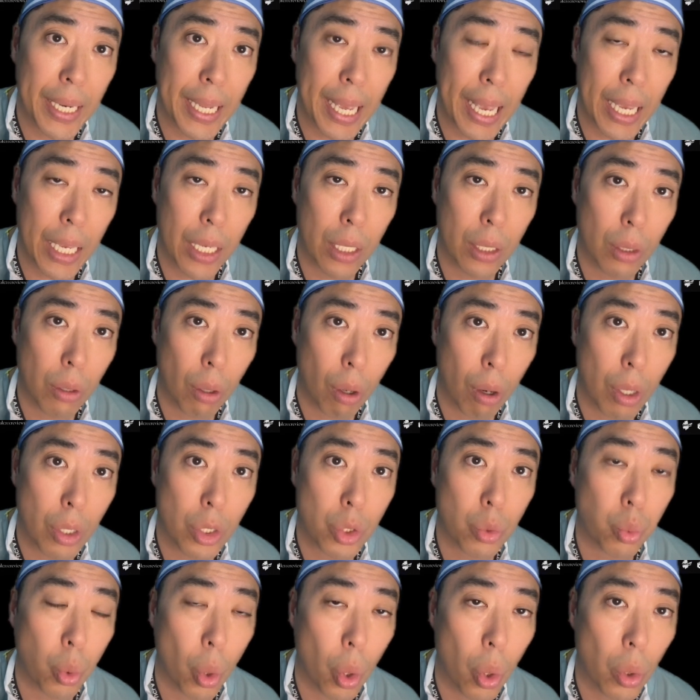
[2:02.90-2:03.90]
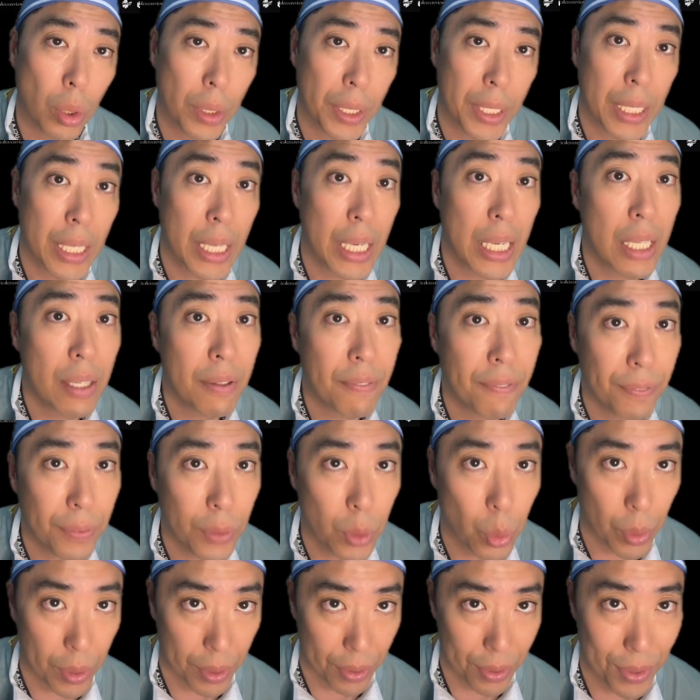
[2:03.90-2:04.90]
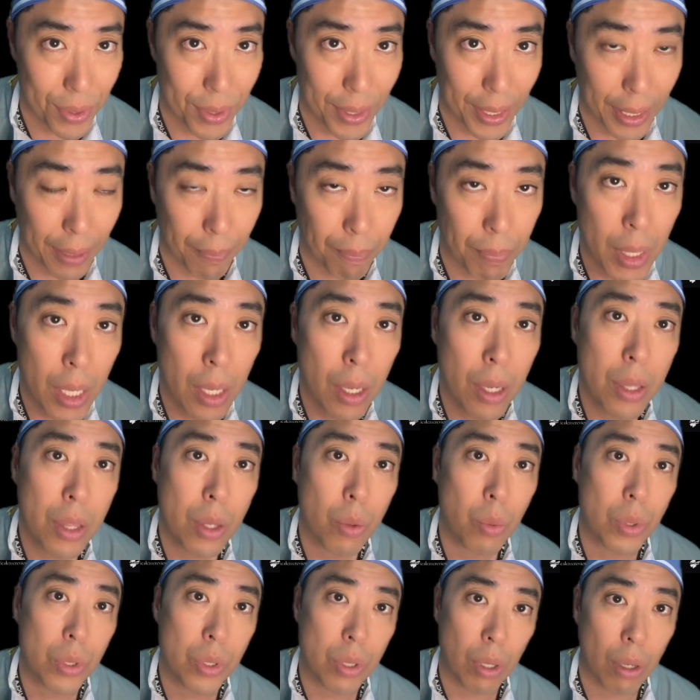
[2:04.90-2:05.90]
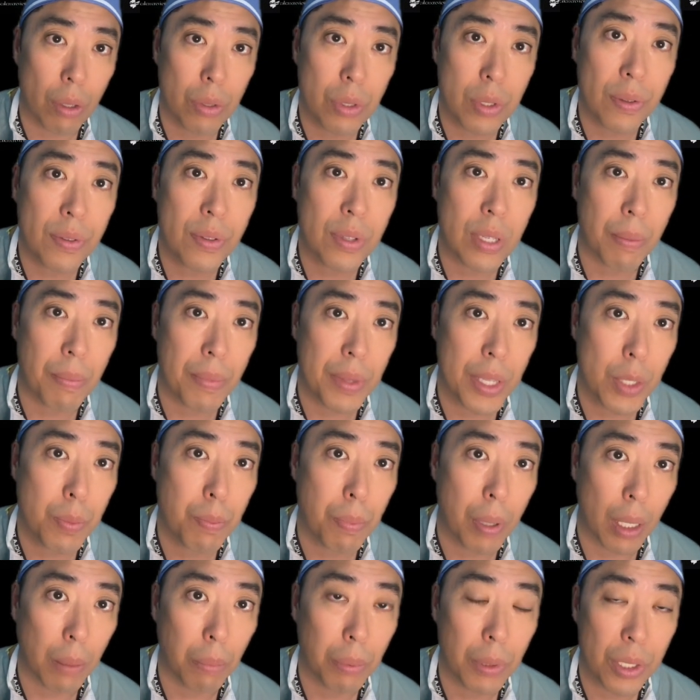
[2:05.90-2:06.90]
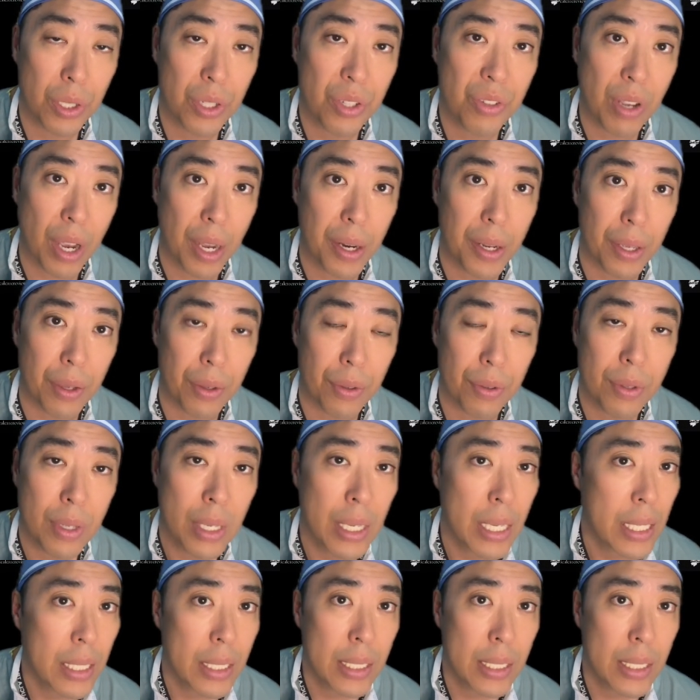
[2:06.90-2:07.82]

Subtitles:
a large role in influencing the results of some of these published studies.